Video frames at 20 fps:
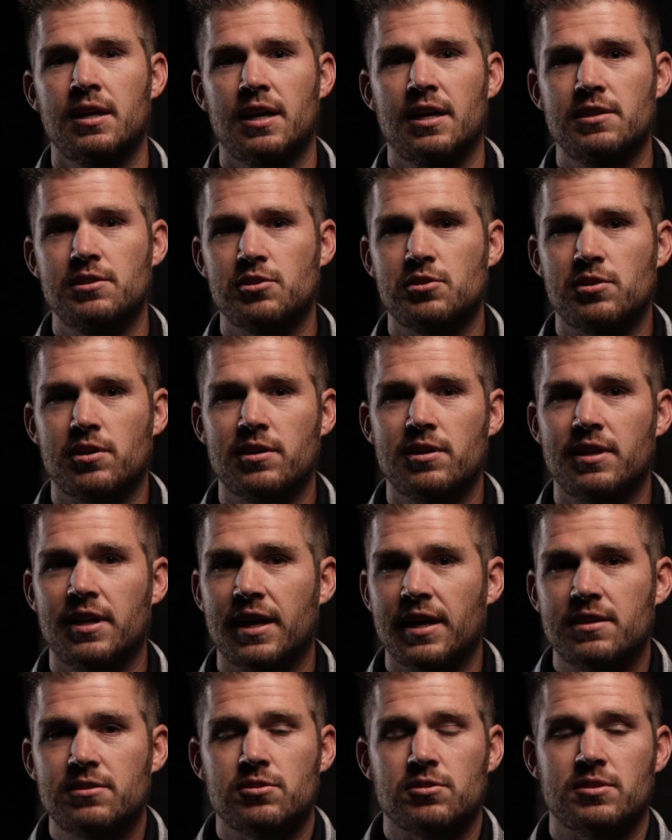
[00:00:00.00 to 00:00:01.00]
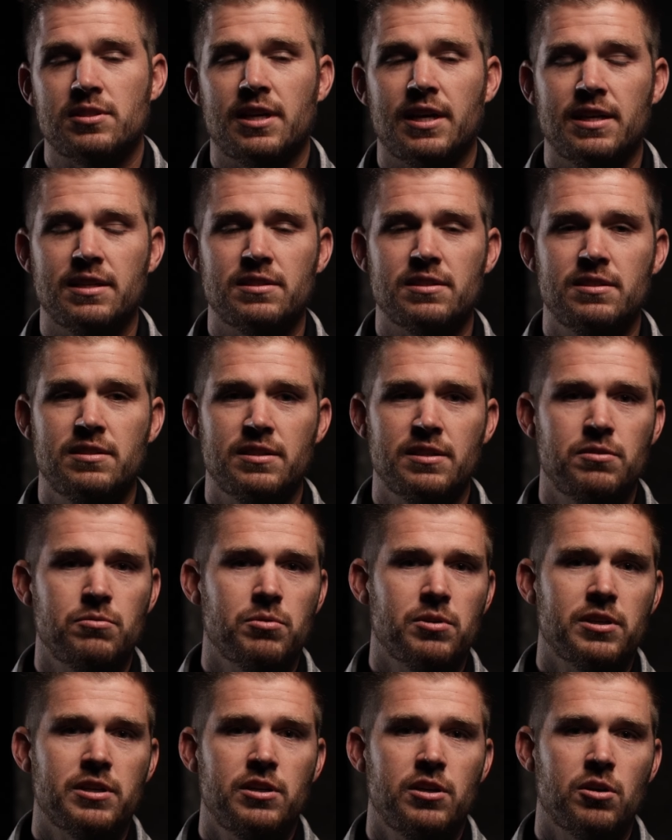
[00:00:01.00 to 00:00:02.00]
and just started exercising. Didn't
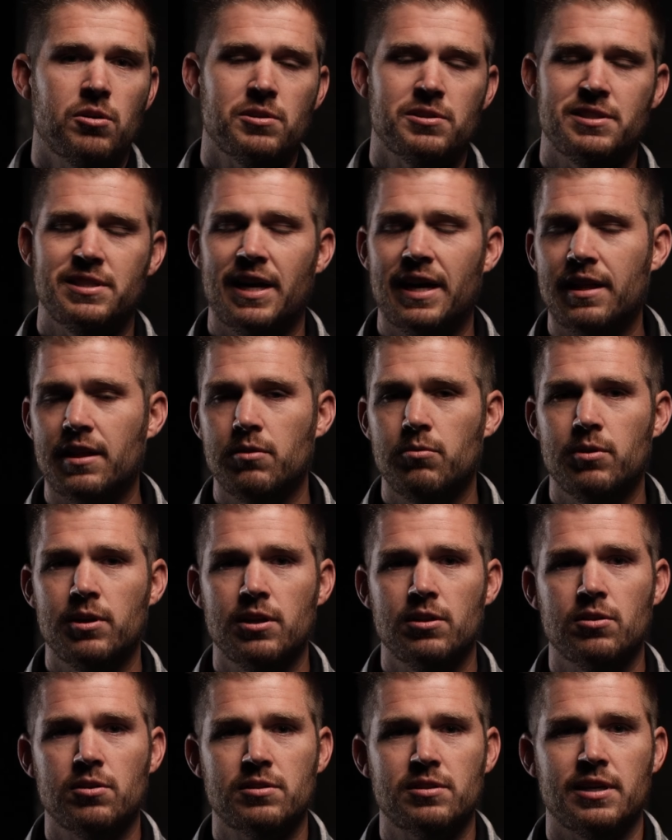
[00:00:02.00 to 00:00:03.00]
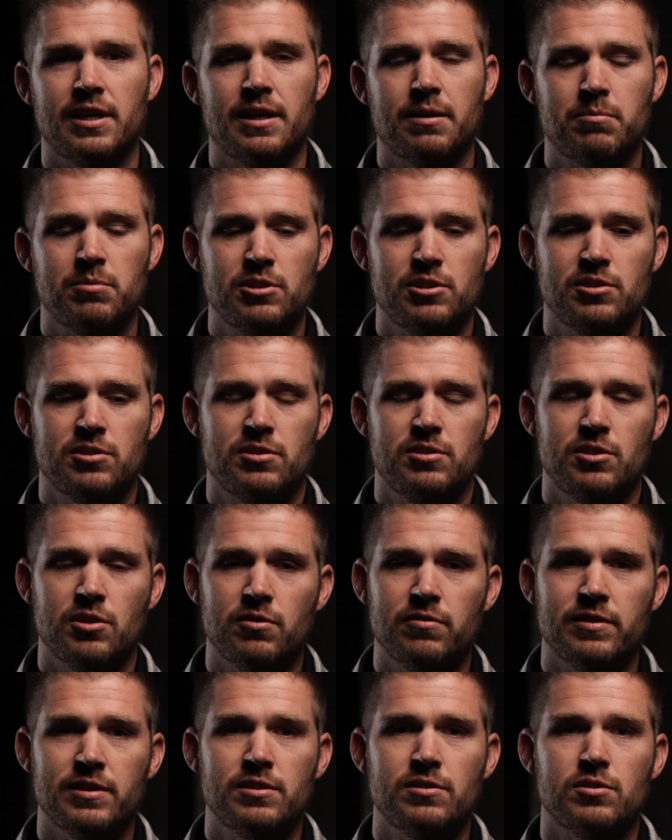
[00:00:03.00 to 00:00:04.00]
really know exactly what it looked like, but just
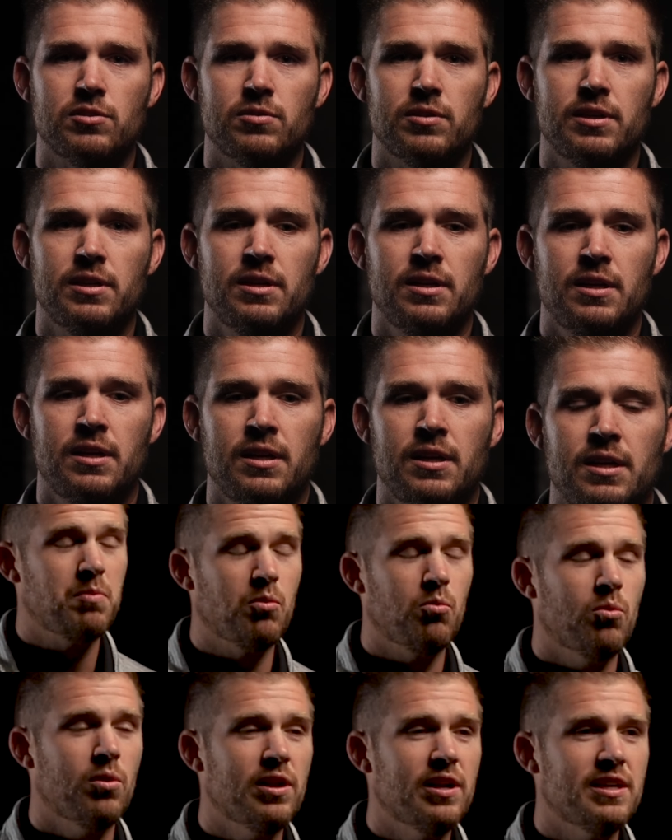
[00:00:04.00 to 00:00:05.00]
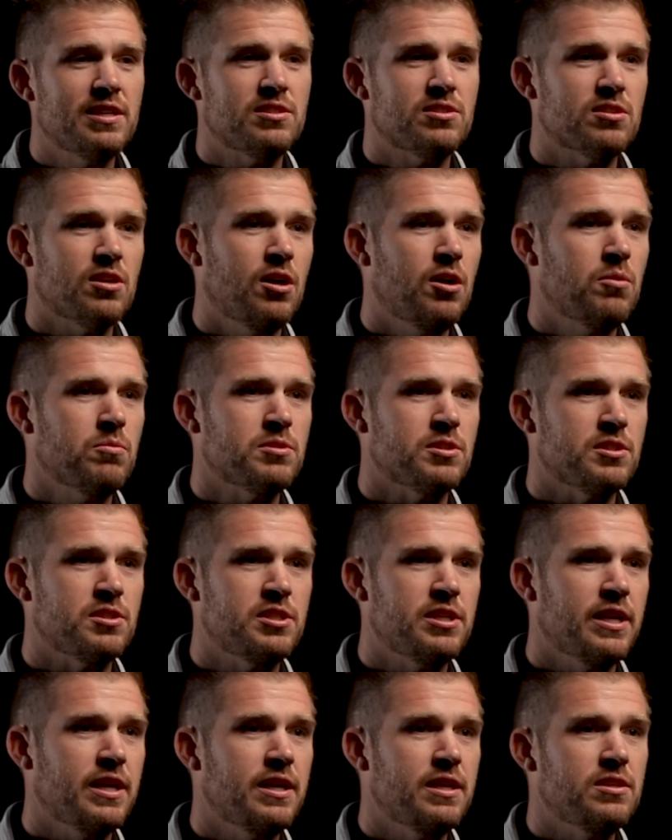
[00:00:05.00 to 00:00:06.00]
dove into it. But what I saw was a
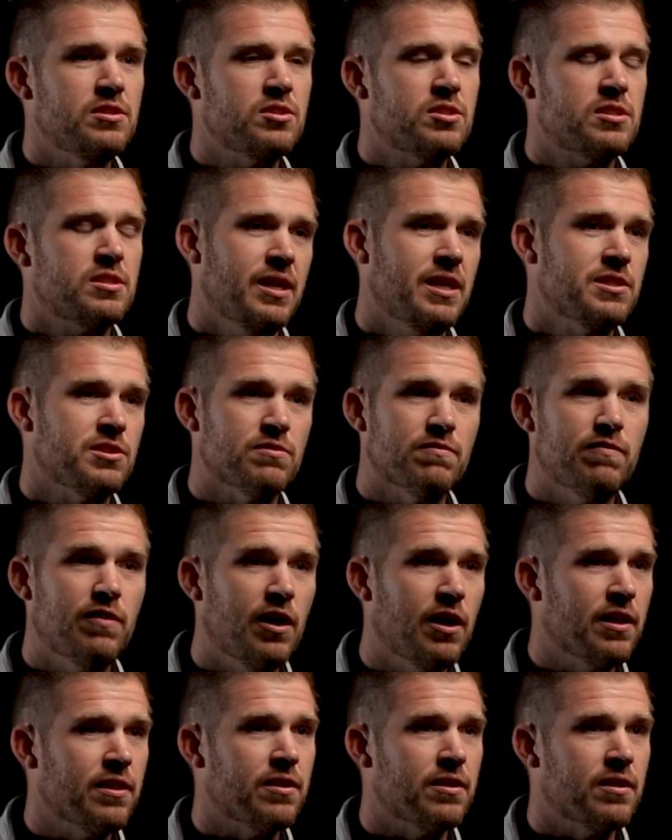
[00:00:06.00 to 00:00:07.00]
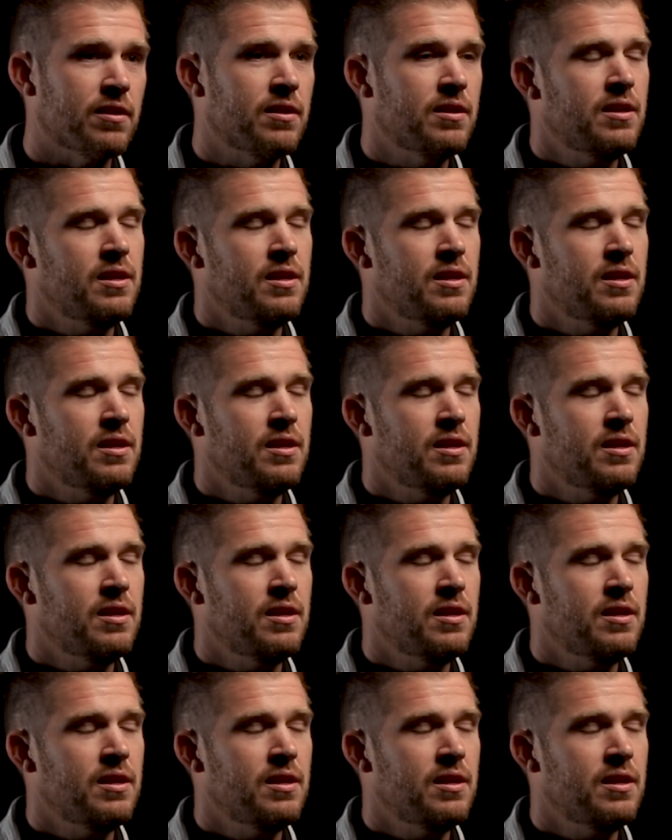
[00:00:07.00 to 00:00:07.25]
change as a father.